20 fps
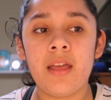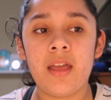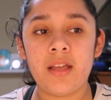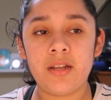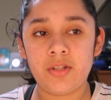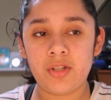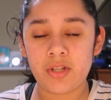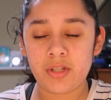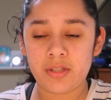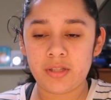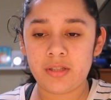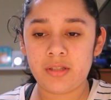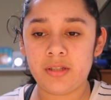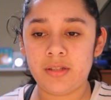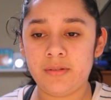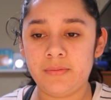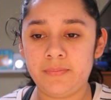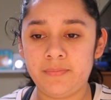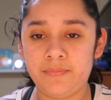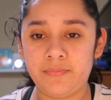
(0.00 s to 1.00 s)
it's
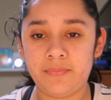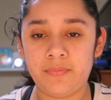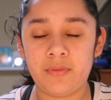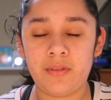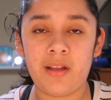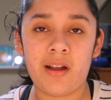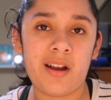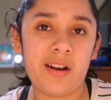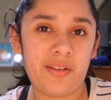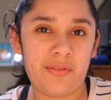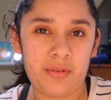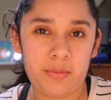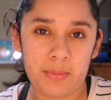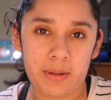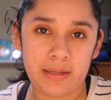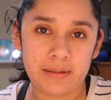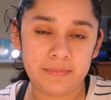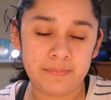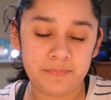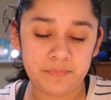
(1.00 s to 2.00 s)
just hard for
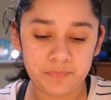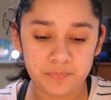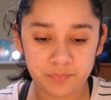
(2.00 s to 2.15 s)
me.